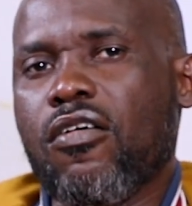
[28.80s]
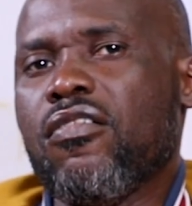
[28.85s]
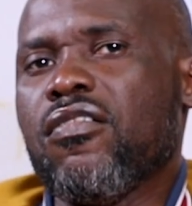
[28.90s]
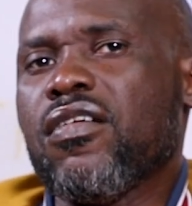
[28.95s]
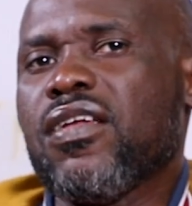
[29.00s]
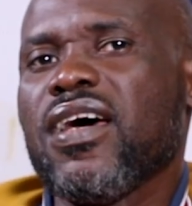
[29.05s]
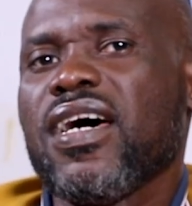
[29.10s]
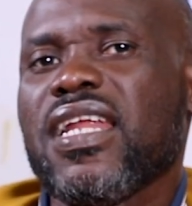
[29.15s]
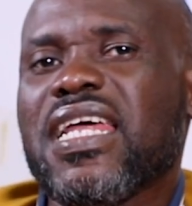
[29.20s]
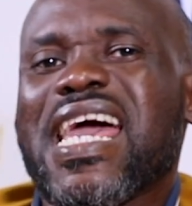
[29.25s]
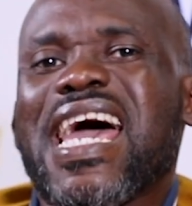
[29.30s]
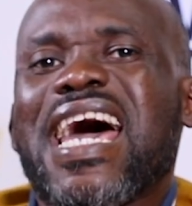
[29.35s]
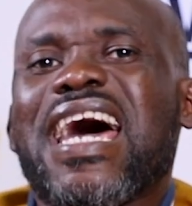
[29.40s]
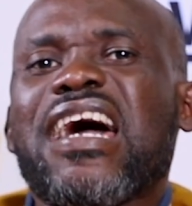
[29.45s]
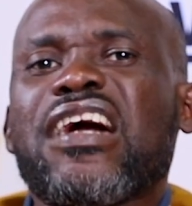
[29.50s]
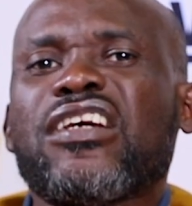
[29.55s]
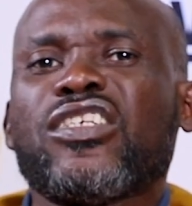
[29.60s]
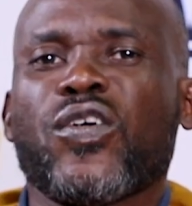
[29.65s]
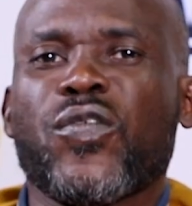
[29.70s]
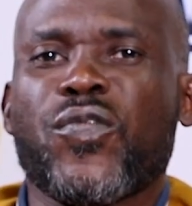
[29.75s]
Under the
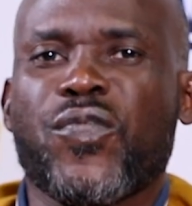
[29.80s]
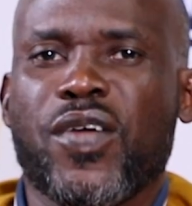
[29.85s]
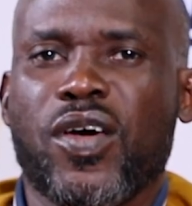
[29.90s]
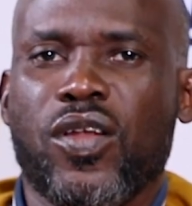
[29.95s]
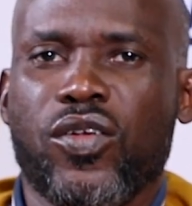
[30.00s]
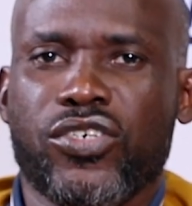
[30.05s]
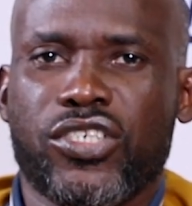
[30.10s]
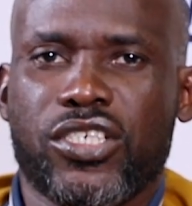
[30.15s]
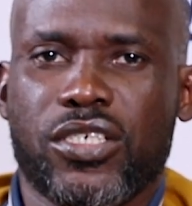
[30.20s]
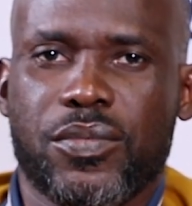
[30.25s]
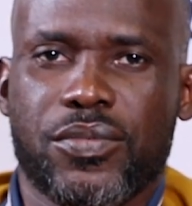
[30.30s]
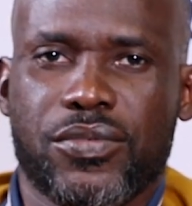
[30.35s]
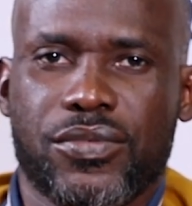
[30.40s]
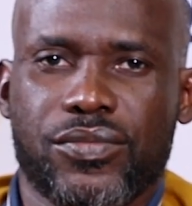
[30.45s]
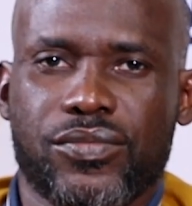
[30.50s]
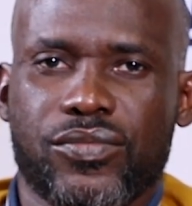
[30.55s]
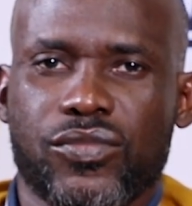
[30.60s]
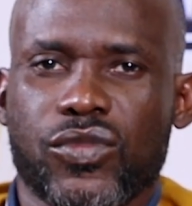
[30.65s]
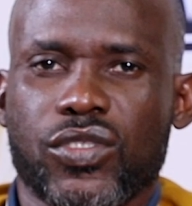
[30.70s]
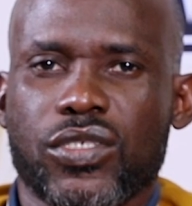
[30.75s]
act of fellowship,
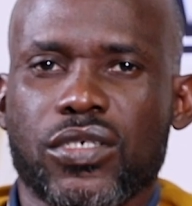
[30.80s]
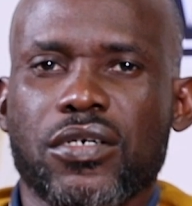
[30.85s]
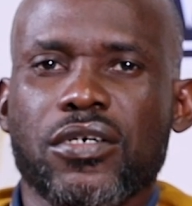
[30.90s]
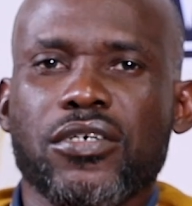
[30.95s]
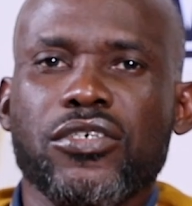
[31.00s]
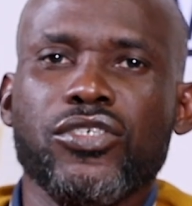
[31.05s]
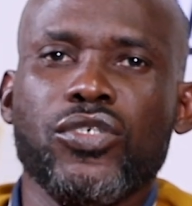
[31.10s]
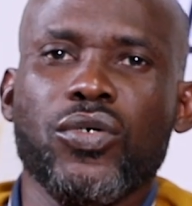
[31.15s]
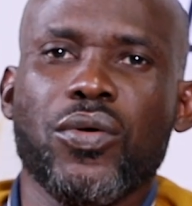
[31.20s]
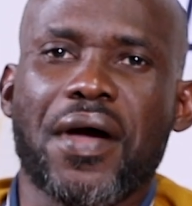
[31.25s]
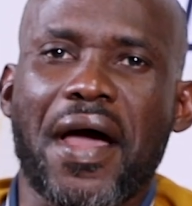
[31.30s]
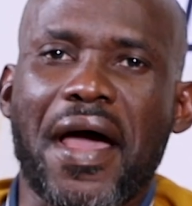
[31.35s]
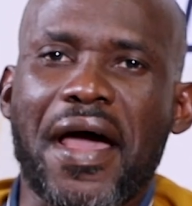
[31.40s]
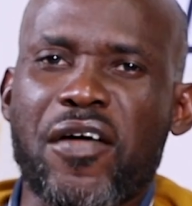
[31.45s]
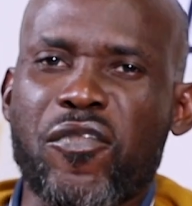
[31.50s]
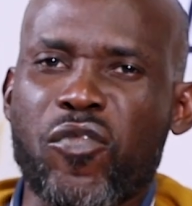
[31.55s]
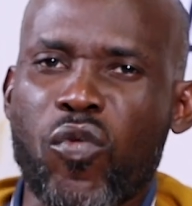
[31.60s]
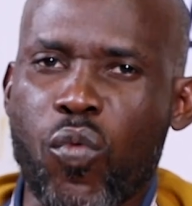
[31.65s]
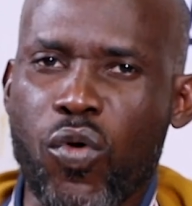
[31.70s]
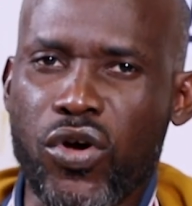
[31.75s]
you
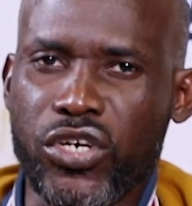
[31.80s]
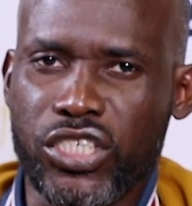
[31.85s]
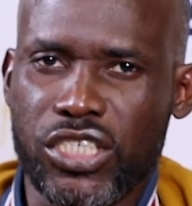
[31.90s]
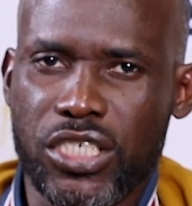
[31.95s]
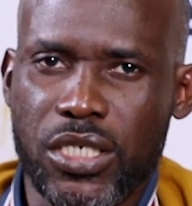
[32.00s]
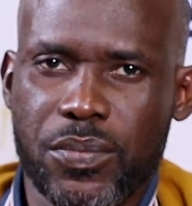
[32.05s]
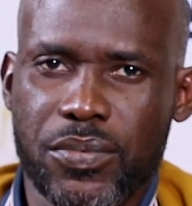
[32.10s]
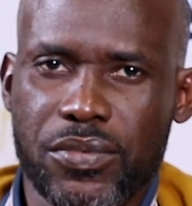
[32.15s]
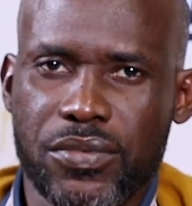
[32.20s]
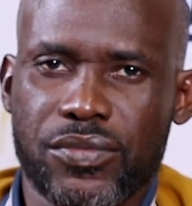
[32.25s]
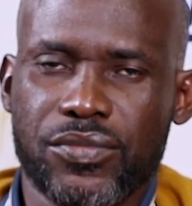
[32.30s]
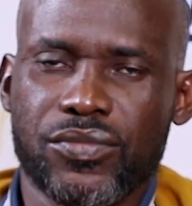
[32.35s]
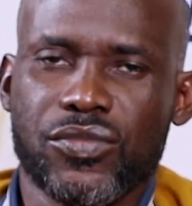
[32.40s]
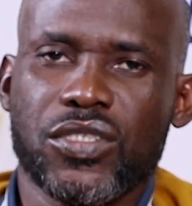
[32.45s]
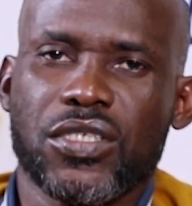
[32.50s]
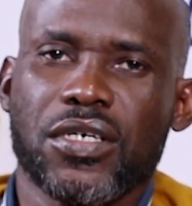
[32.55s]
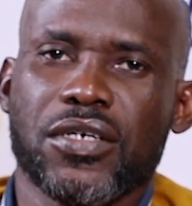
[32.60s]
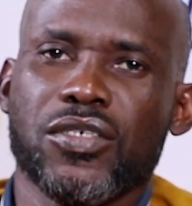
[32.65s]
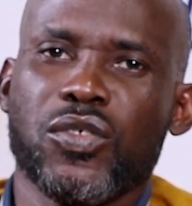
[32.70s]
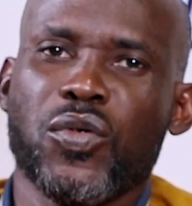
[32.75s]
have worship,
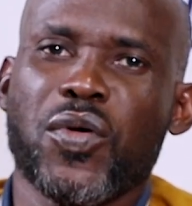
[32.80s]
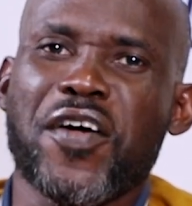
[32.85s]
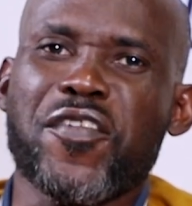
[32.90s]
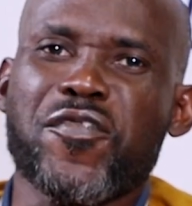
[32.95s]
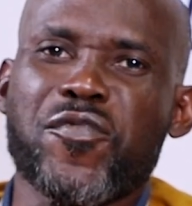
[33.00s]
you